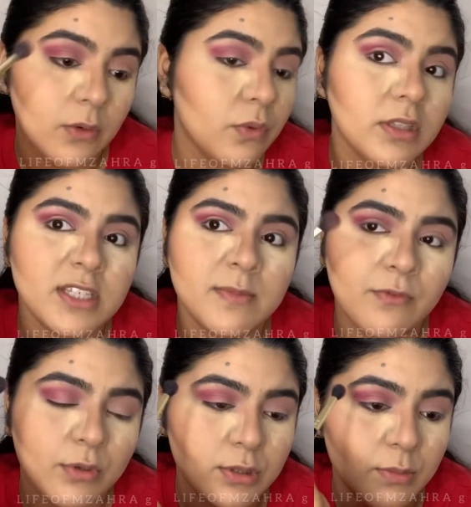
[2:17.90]
one this is my
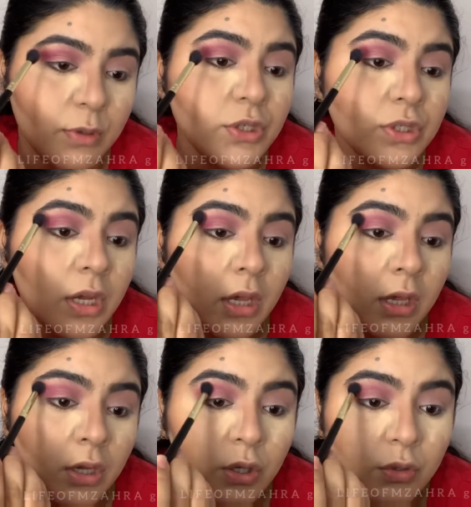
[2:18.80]
first brush
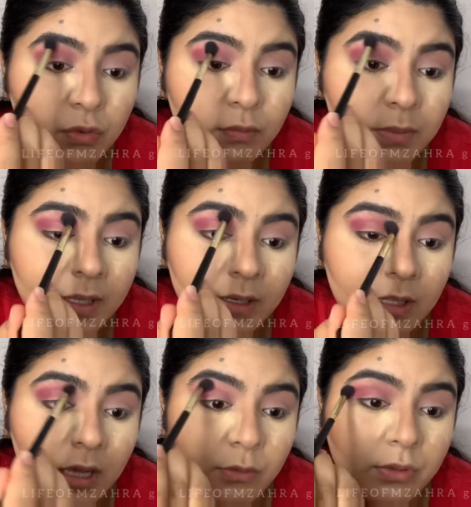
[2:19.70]
to blend
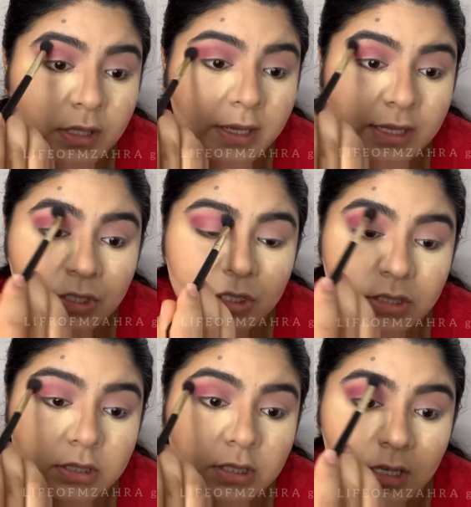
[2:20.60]
out the
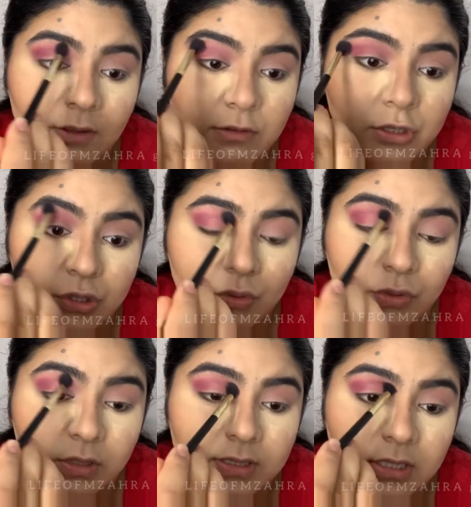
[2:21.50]
edges i'll show you
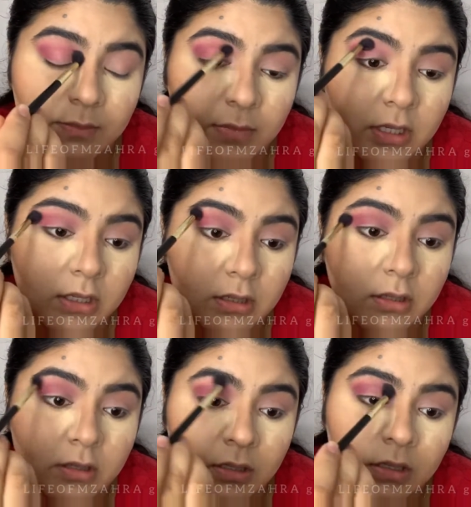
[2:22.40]
guys in a minute
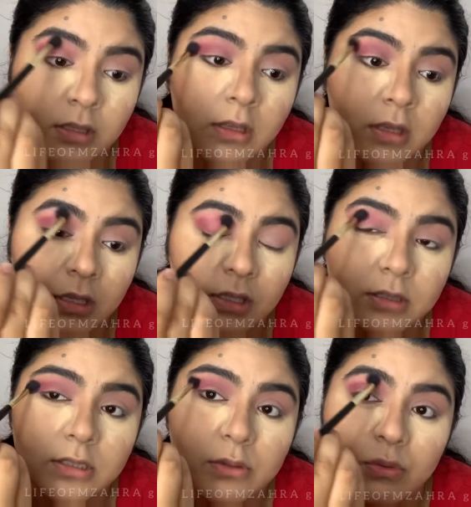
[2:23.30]

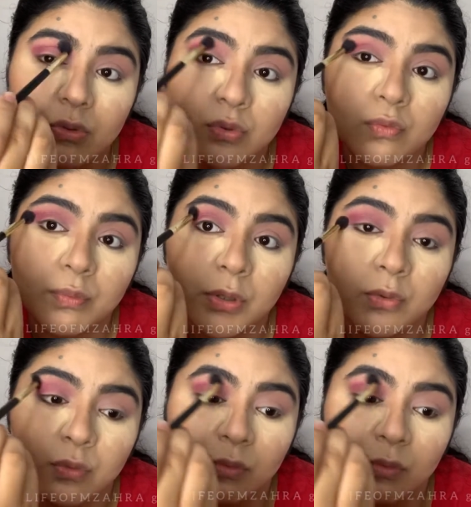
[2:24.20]
this looks super cool